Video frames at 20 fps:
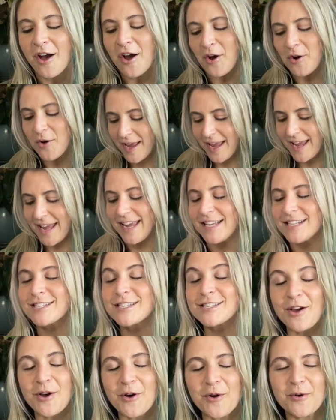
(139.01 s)
Okay,
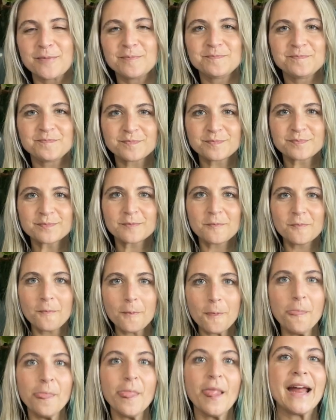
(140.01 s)
so
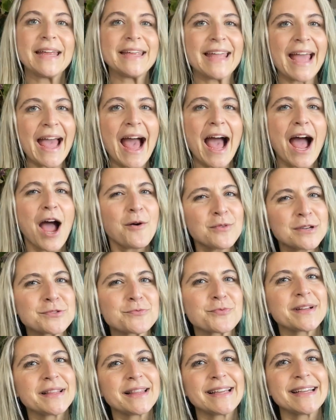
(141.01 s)
yeah, I was
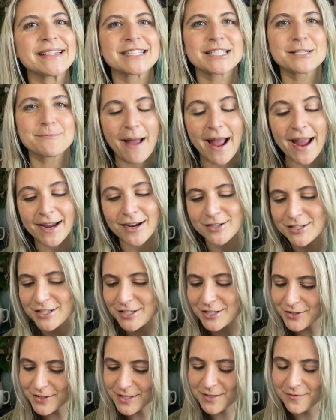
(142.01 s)
really inspired to
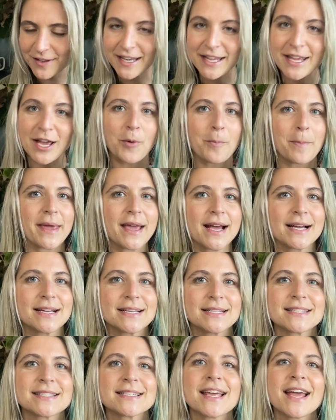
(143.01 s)
do this video
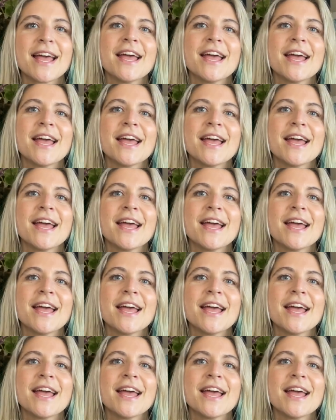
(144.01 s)
because,